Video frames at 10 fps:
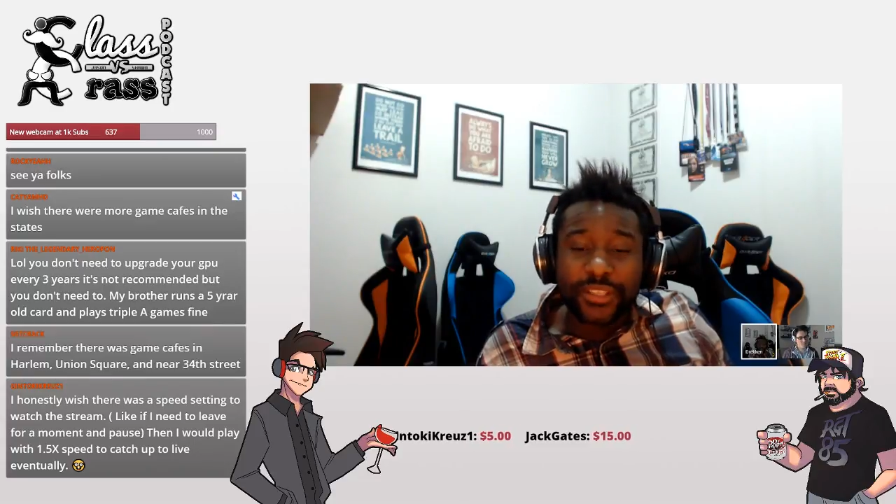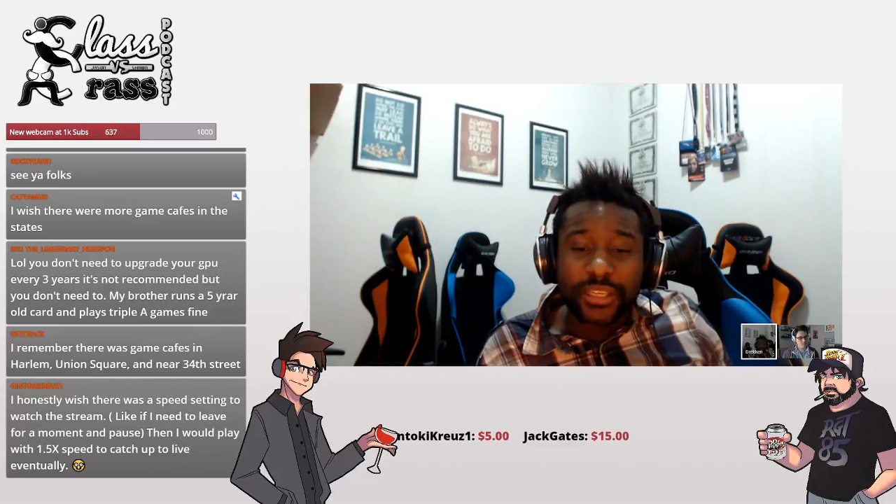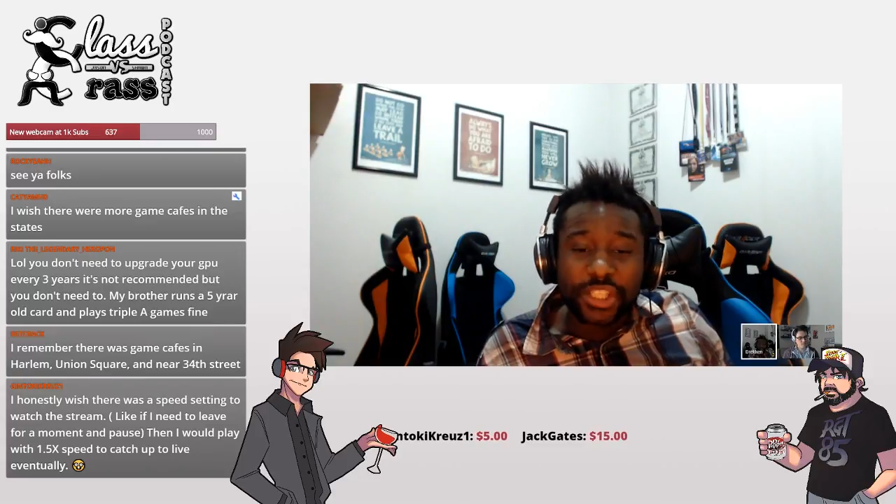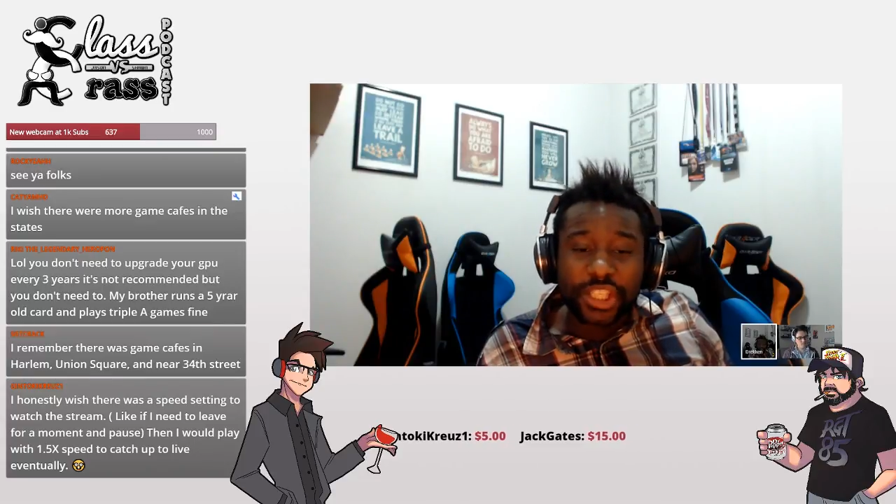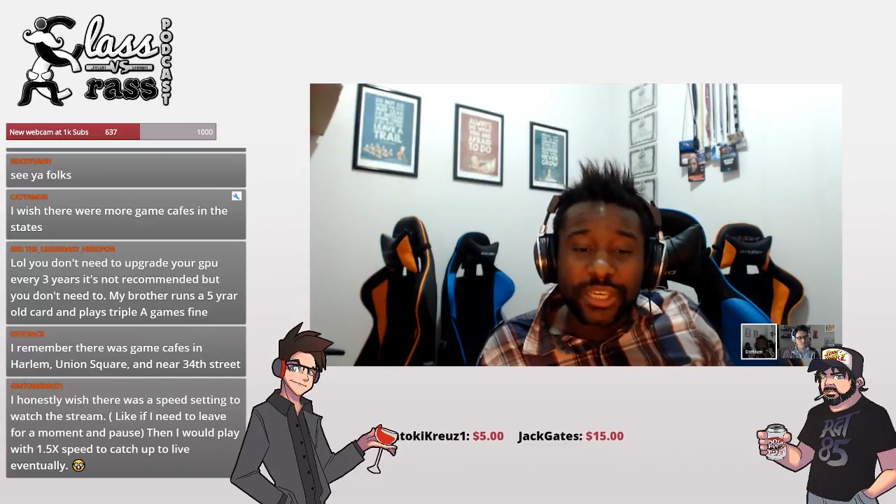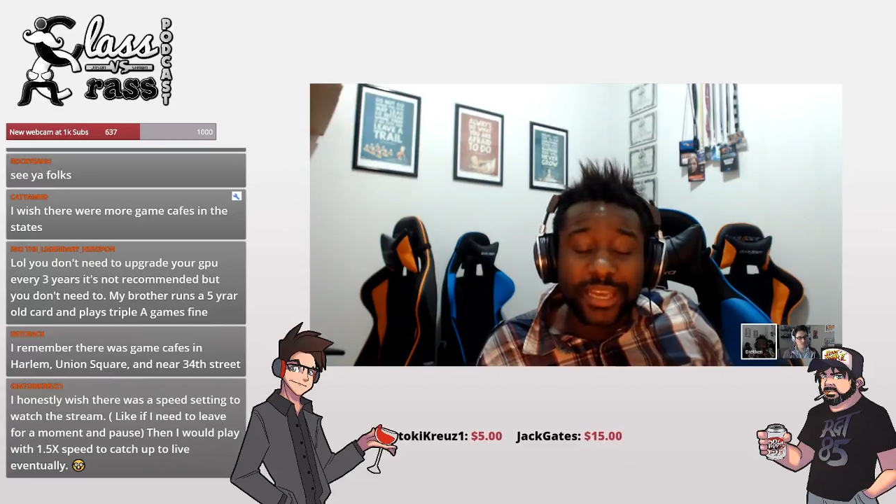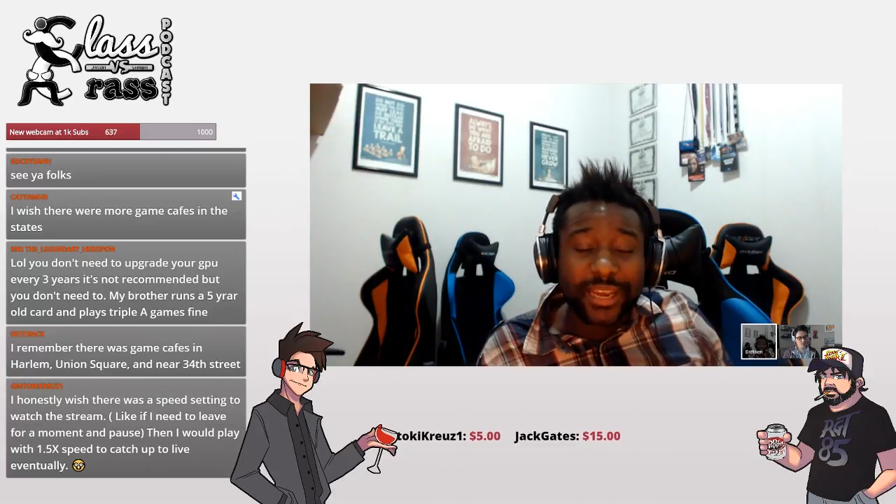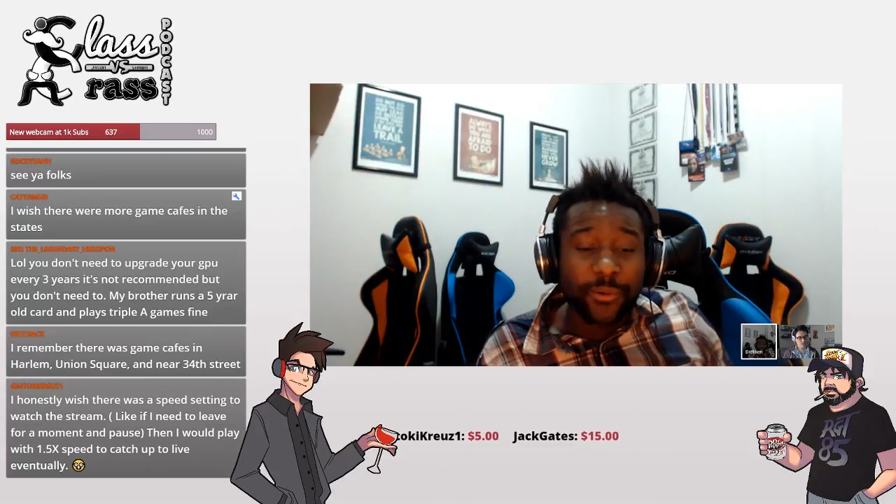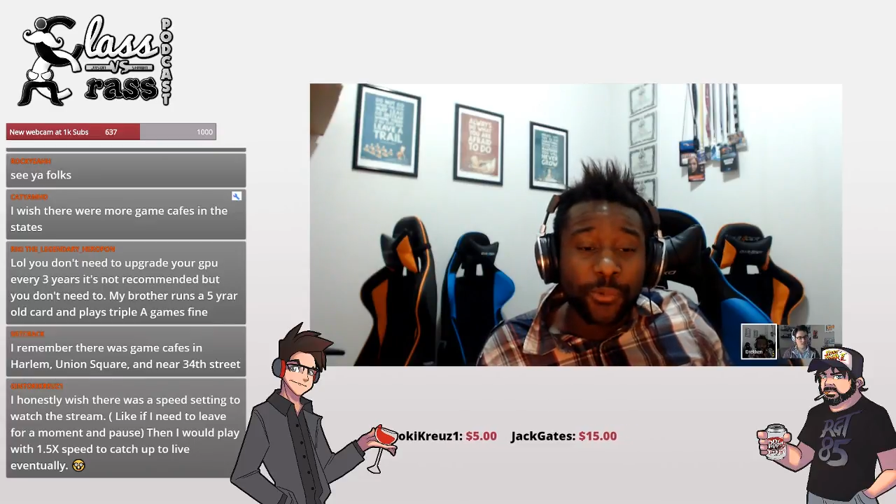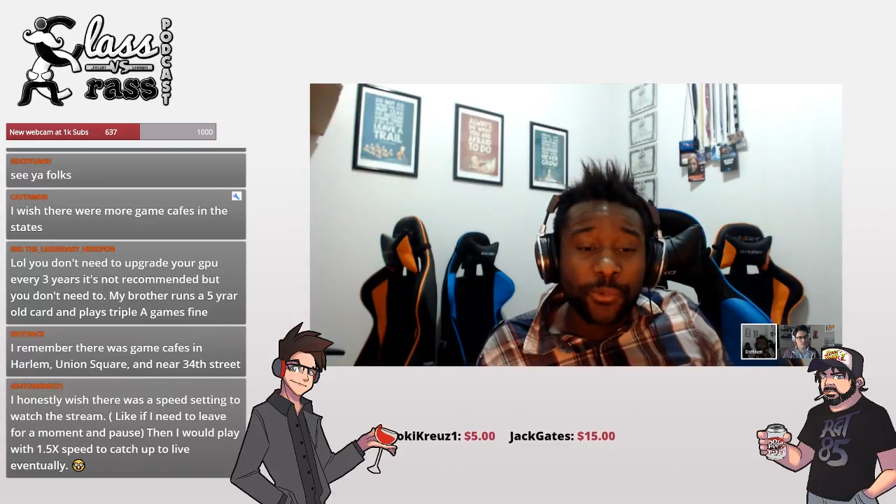is a shield, like
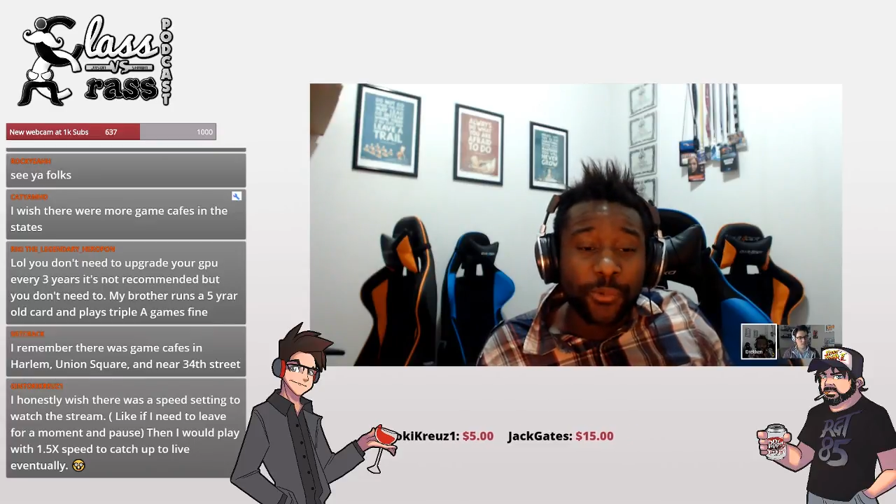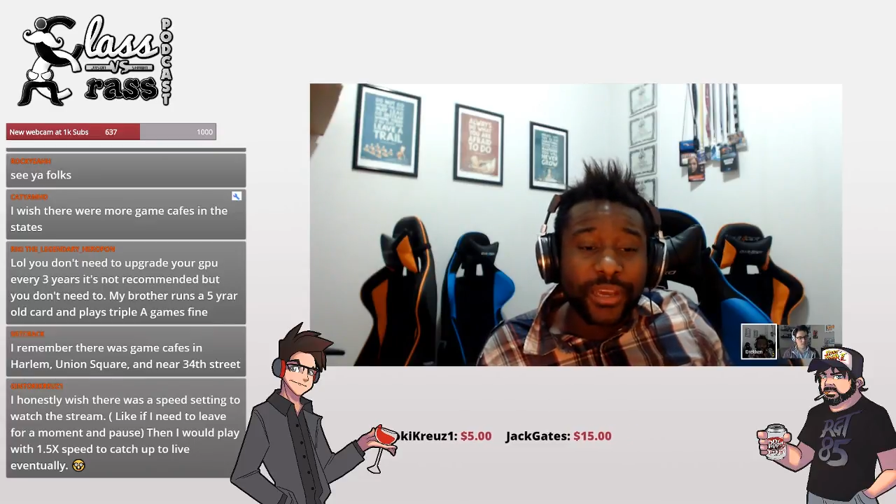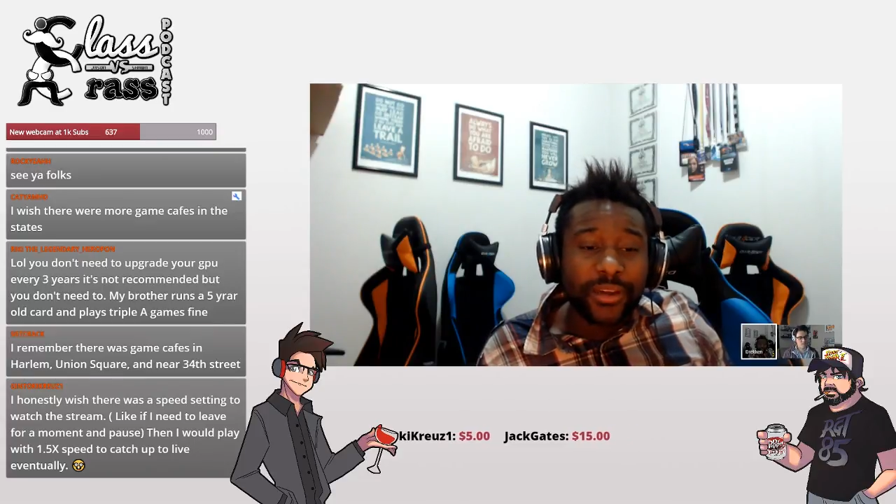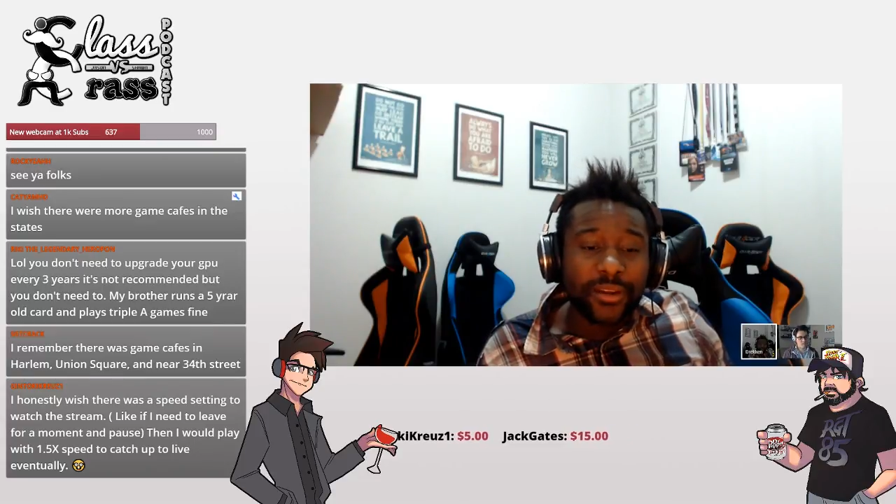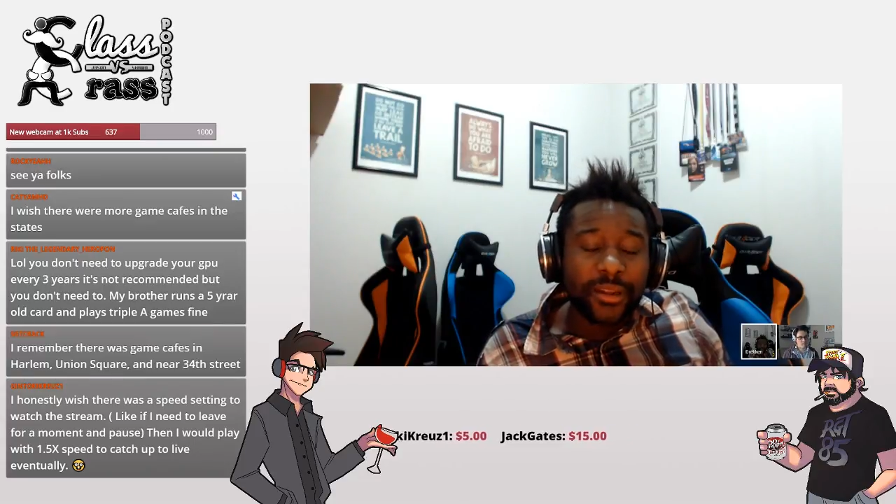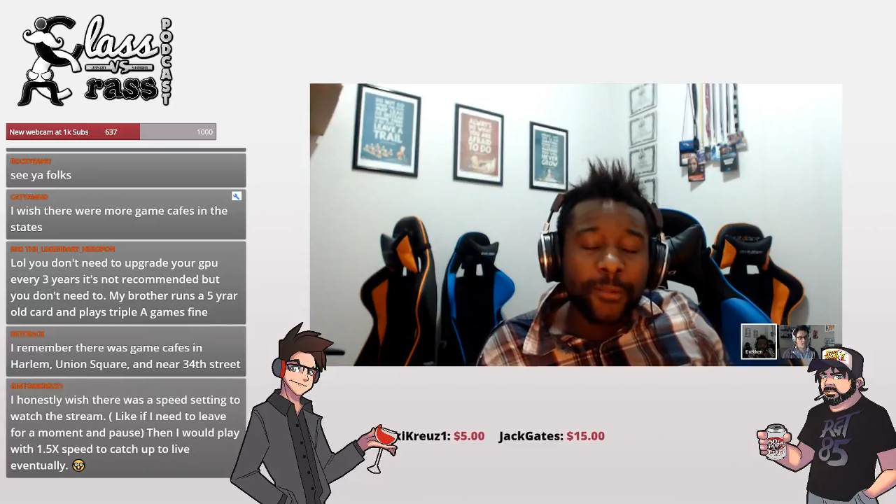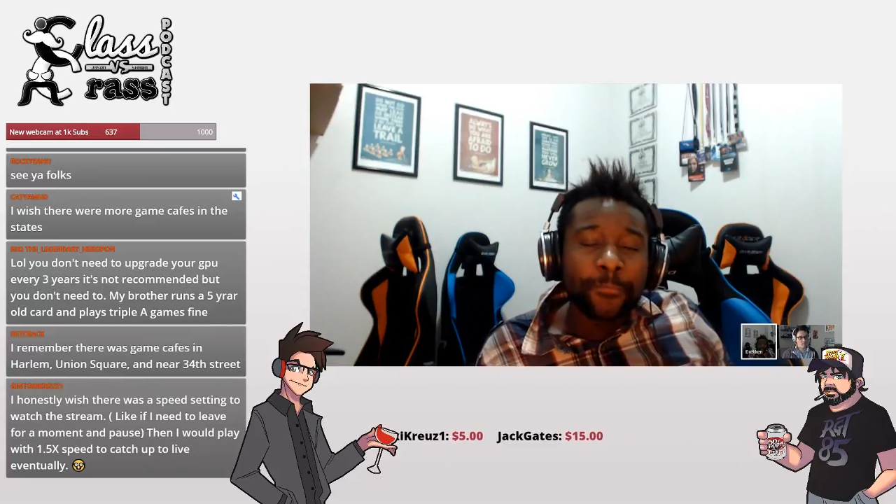a real